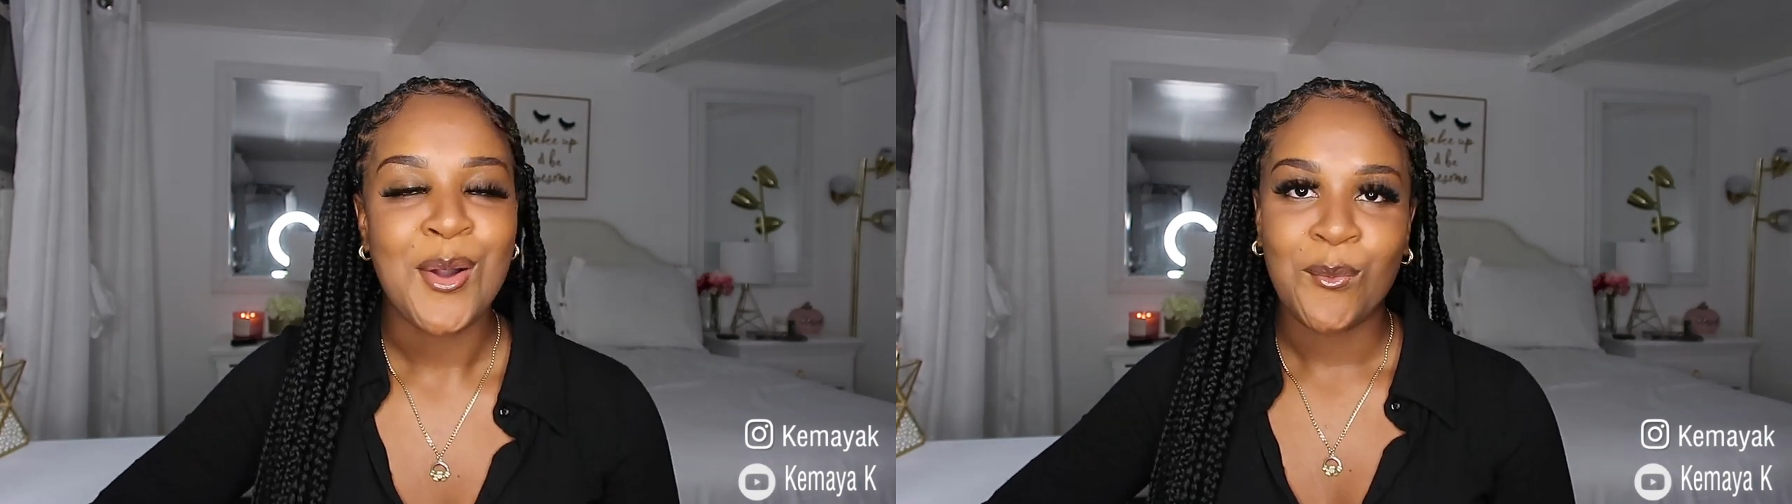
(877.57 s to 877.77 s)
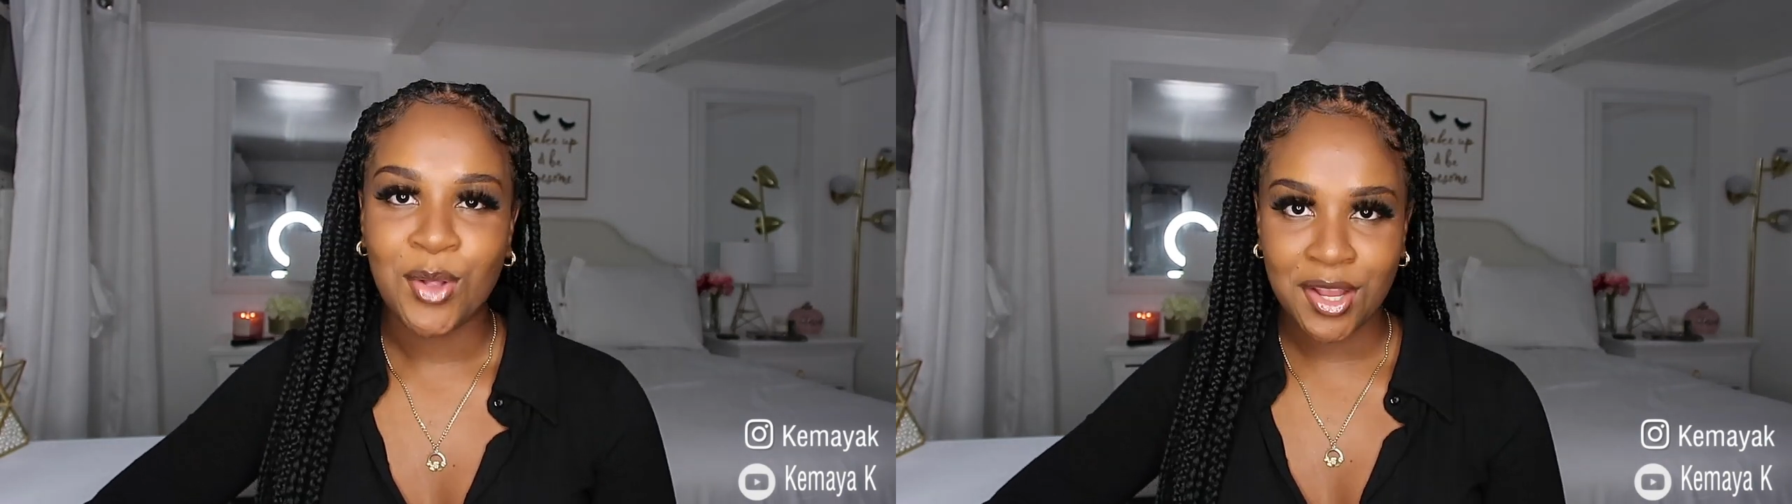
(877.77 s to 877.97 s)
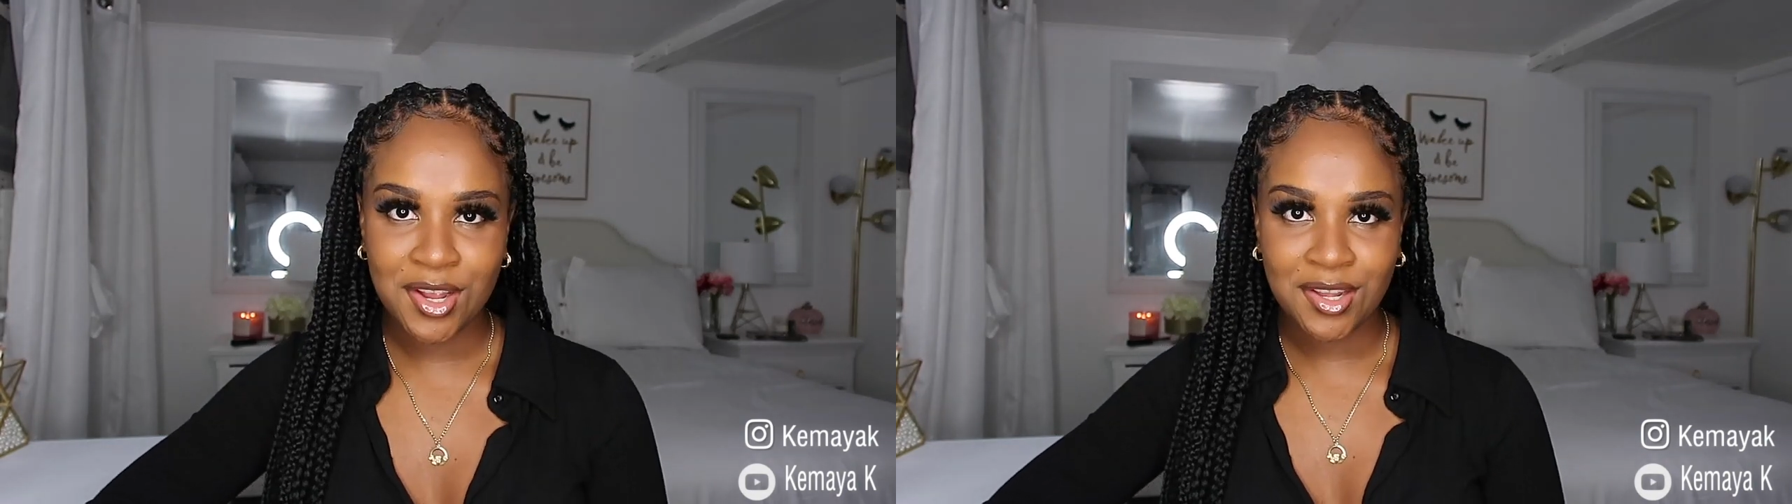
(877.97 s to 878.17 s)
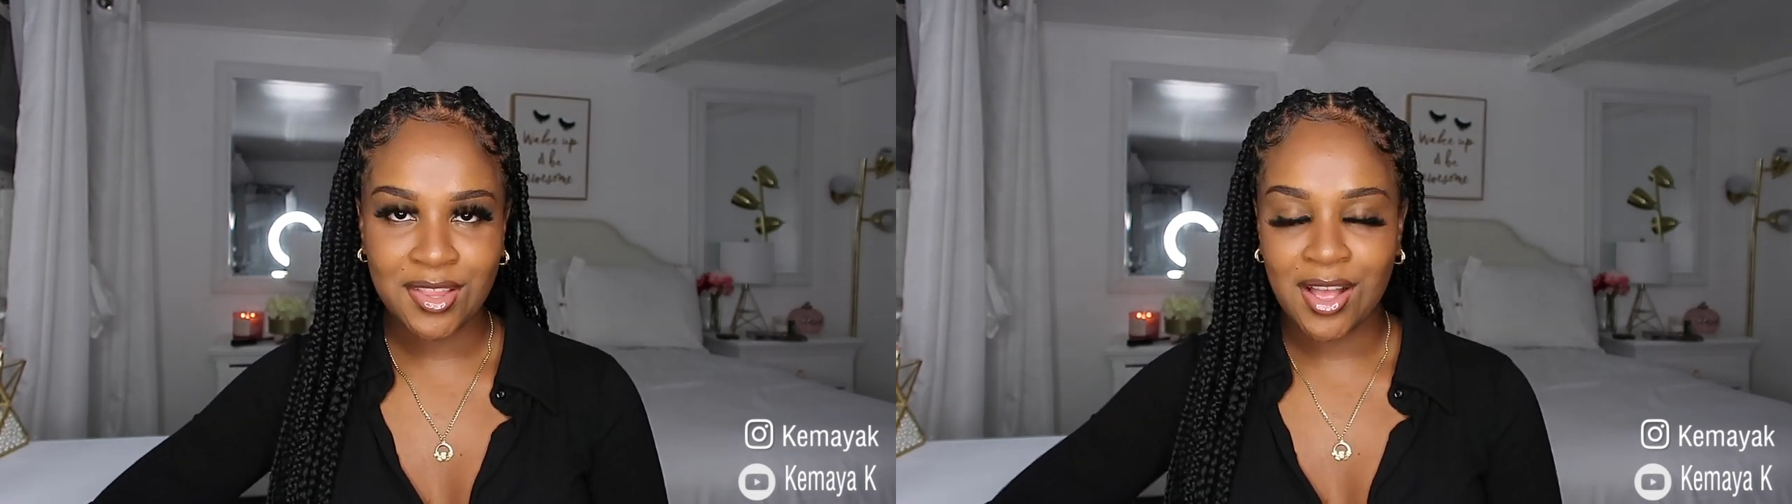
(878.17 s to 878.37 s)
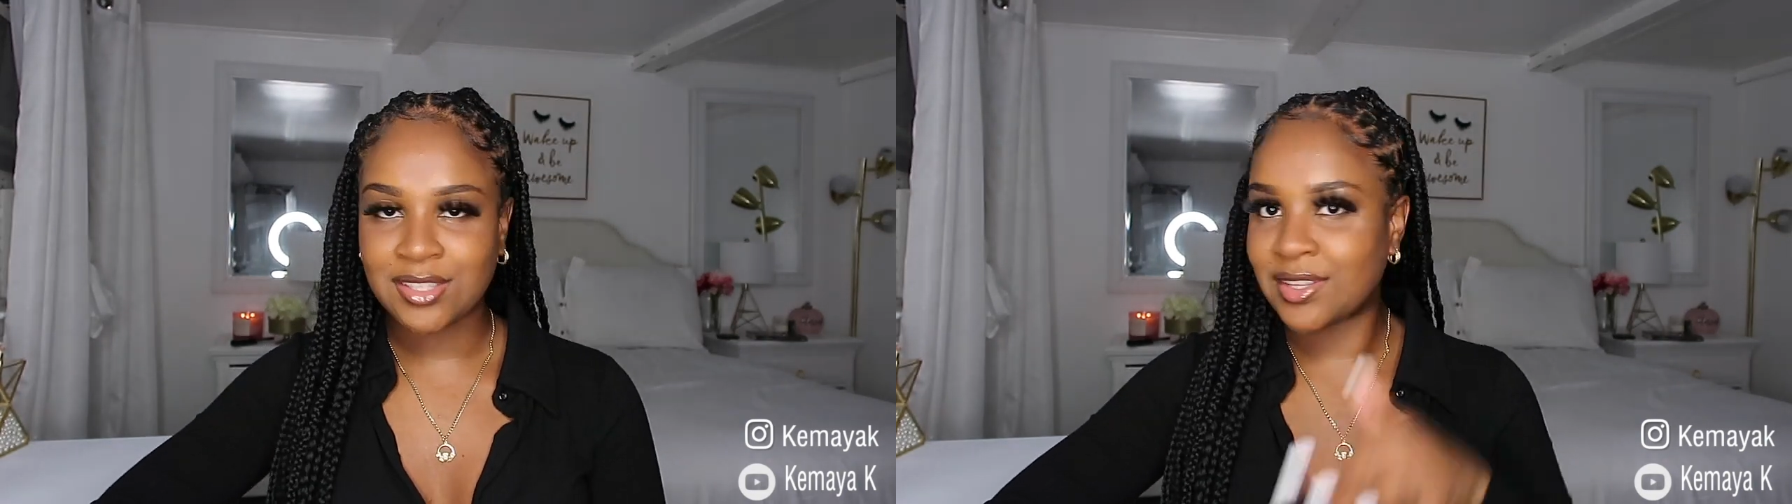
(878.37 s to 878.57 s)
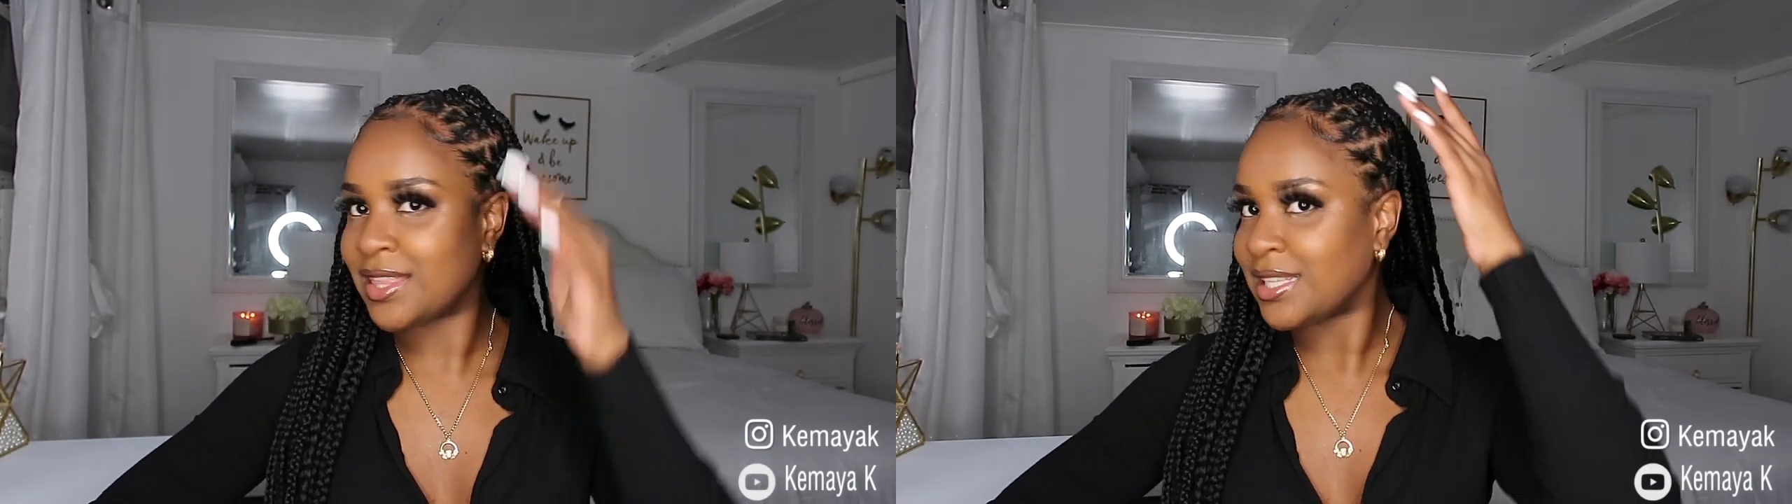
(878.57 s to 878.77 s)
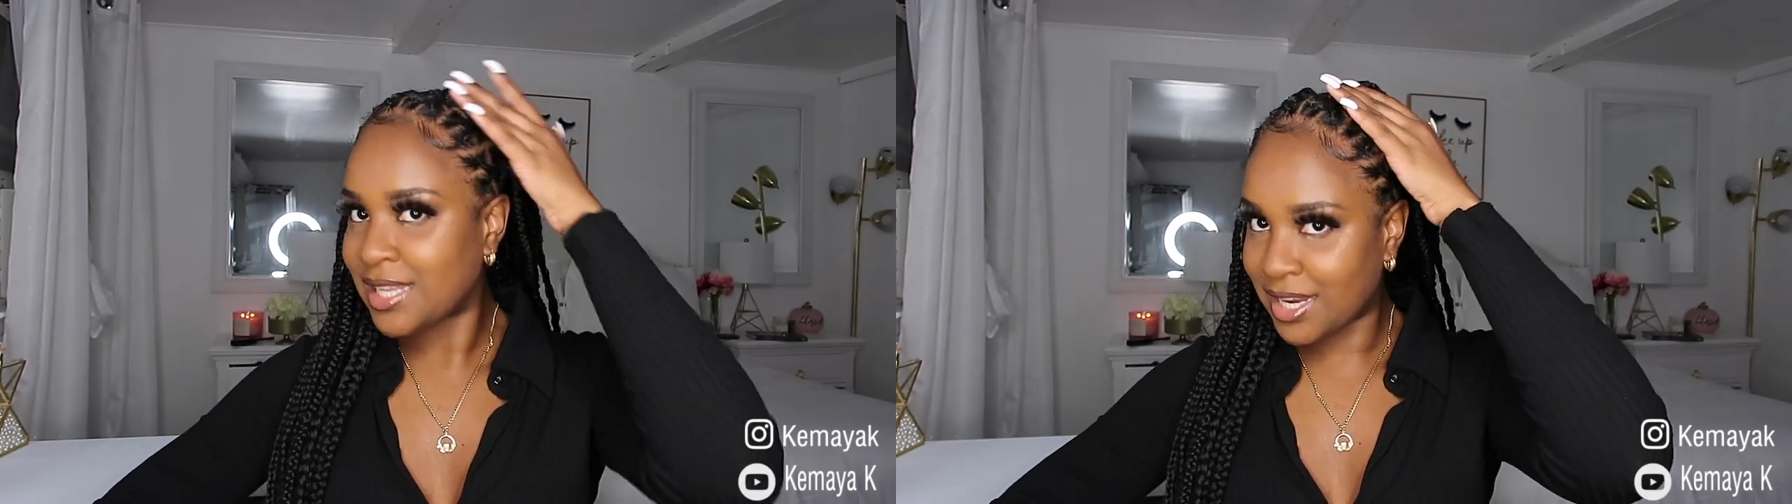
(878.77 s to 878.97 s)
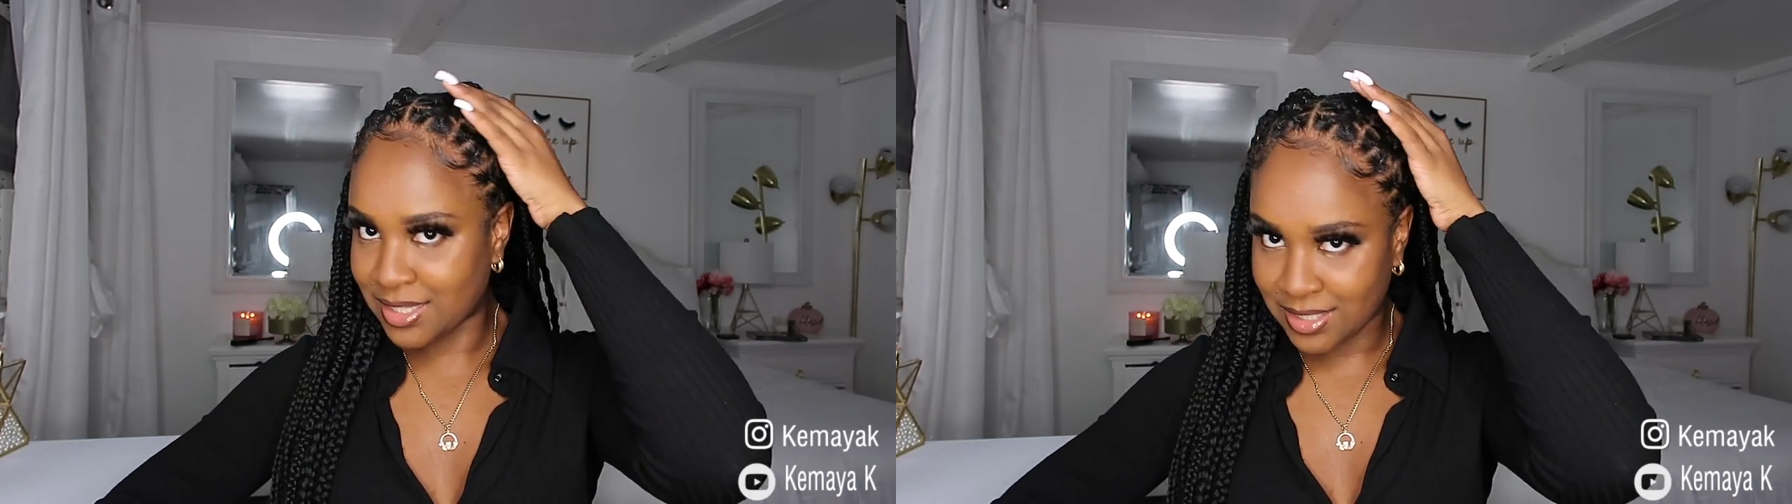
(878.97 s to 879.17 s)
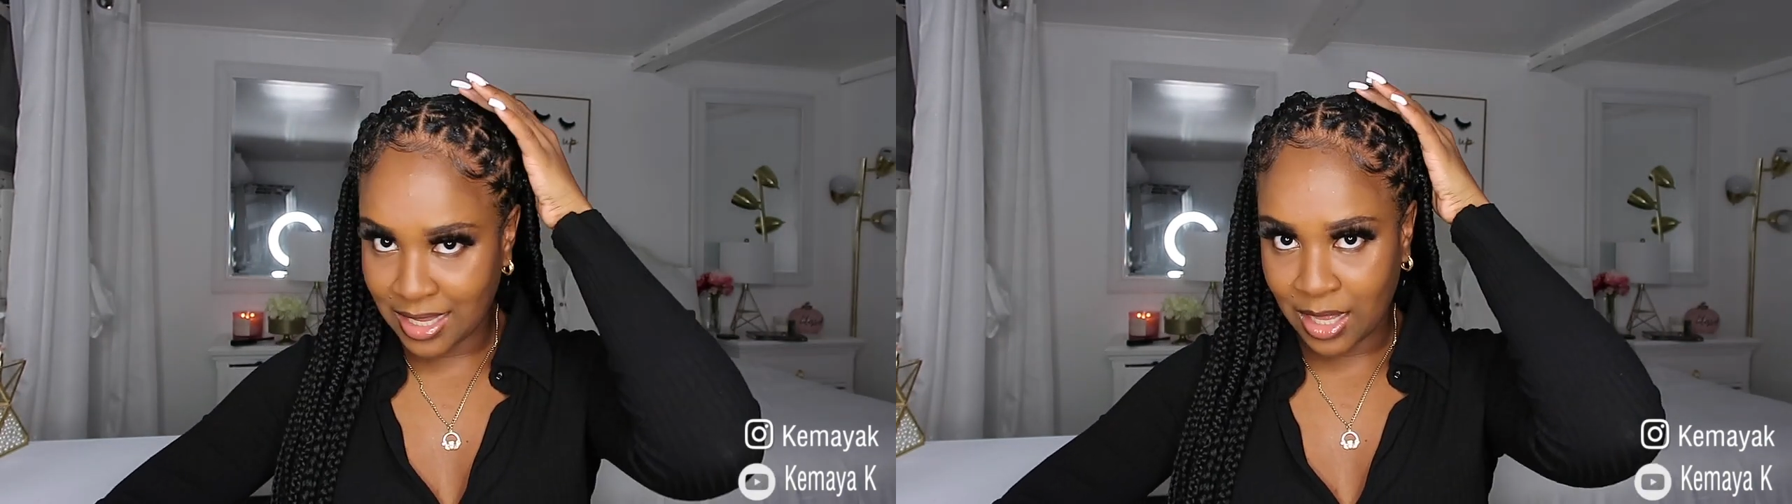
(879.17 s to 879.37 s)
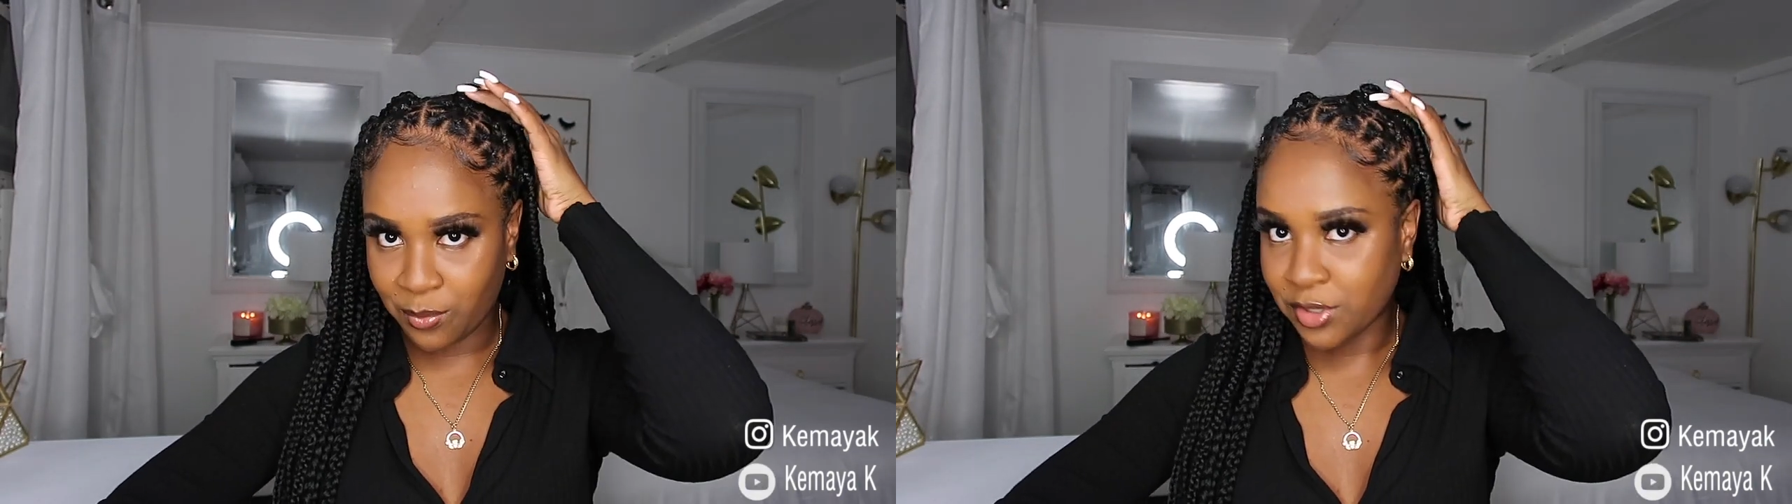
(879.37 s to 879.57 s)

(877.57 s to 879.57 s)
what are your thoughts on this hairstyle?